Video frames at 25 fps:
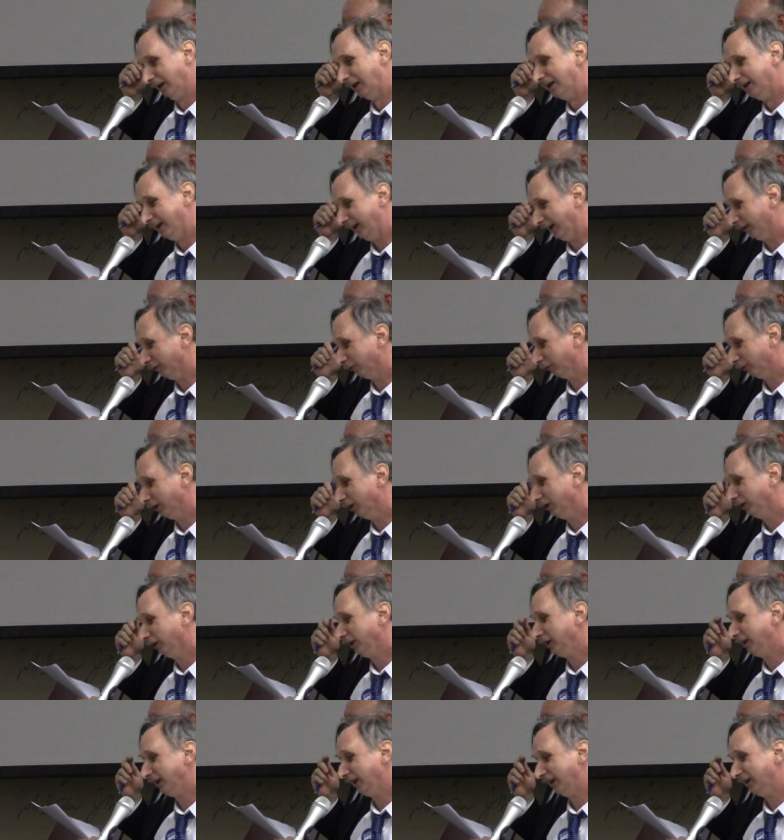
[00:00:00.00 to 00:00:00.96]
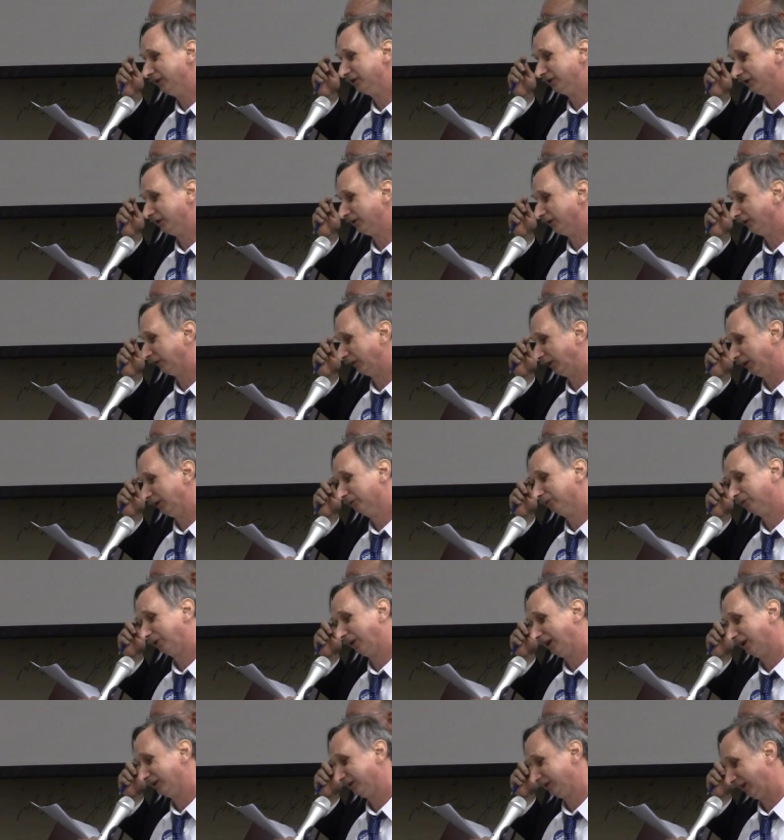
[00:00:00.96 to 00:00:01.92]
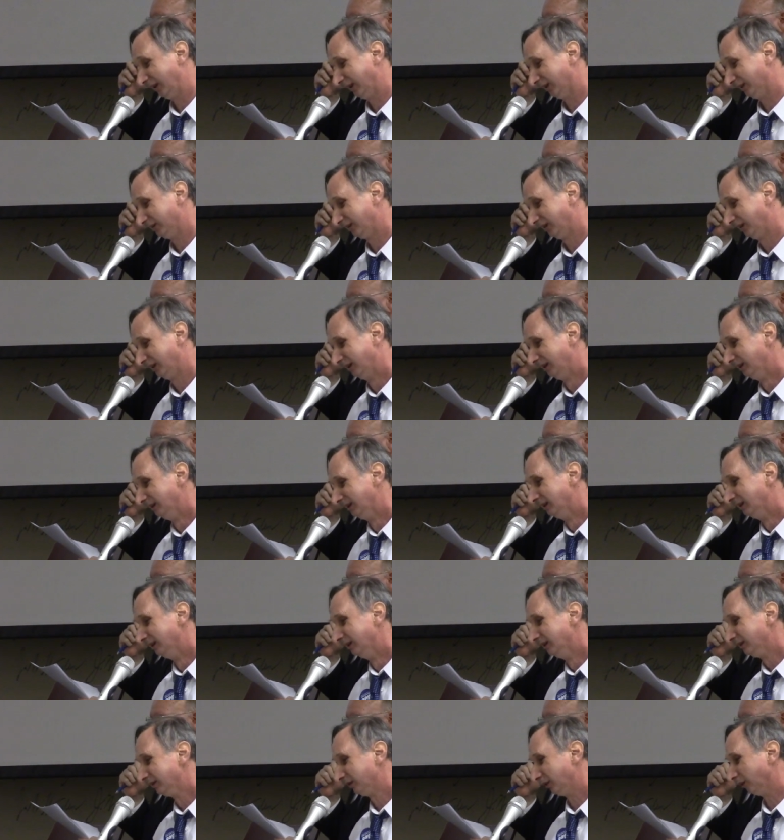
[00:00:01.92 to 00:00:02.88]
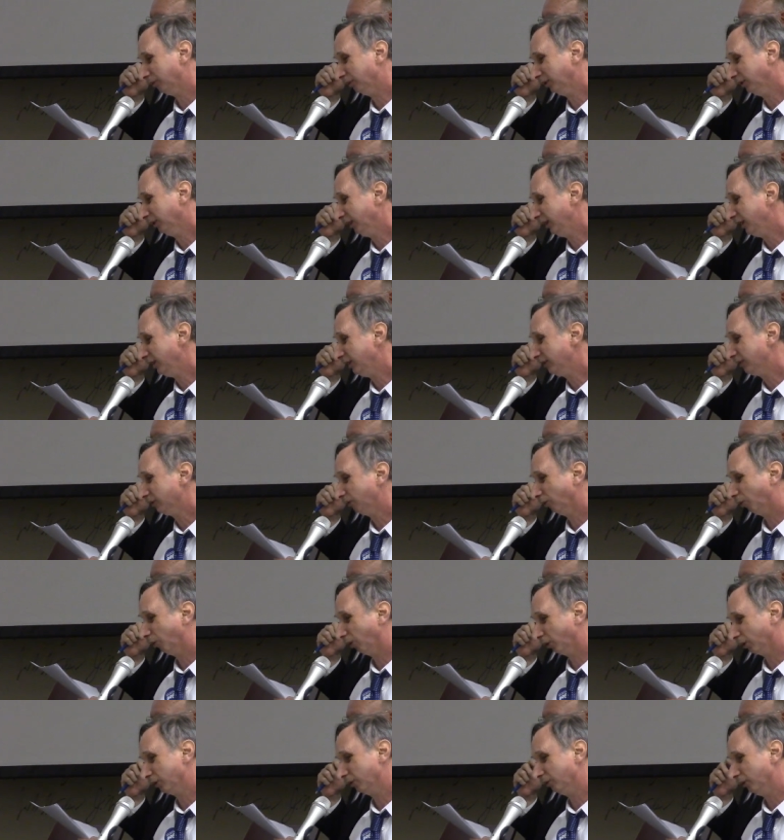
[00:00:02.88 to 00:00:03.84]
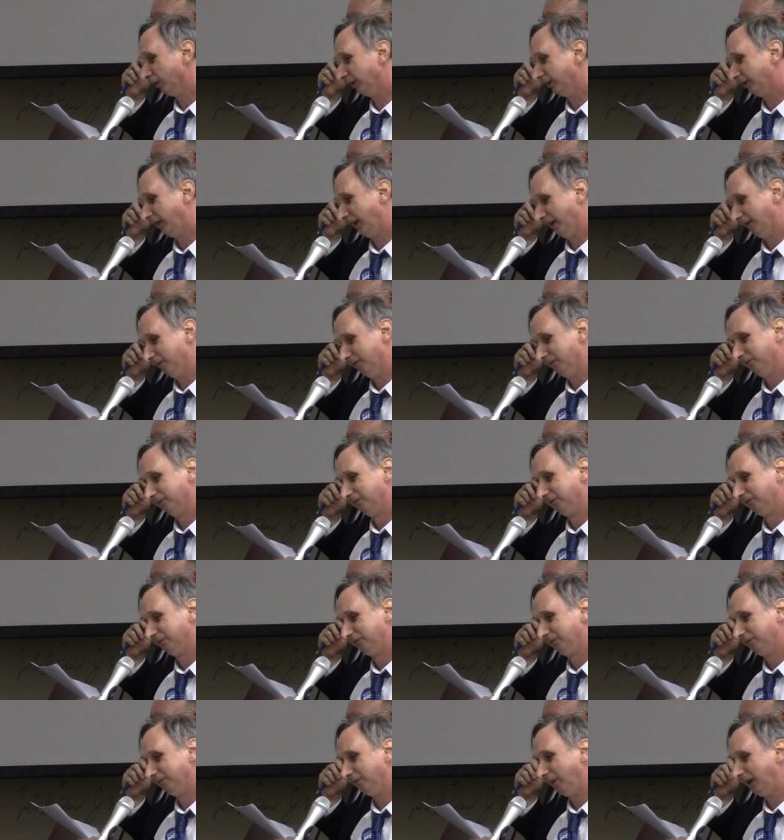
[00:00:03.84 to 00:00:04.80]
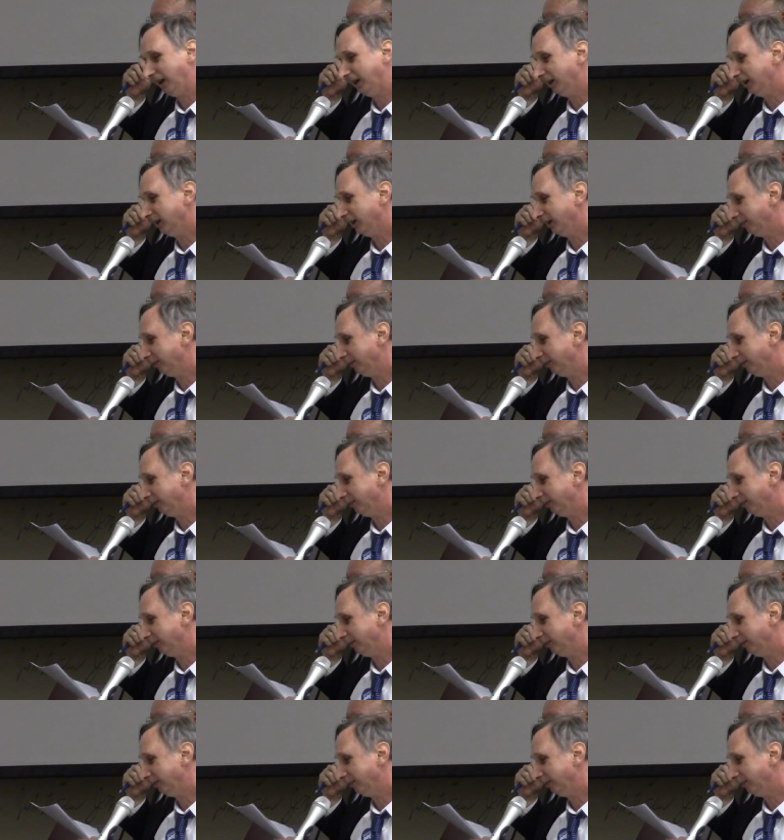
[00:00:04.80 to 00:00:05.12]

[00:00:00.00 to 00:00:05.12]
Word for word: It really isn't a fun process. So please work with them, make it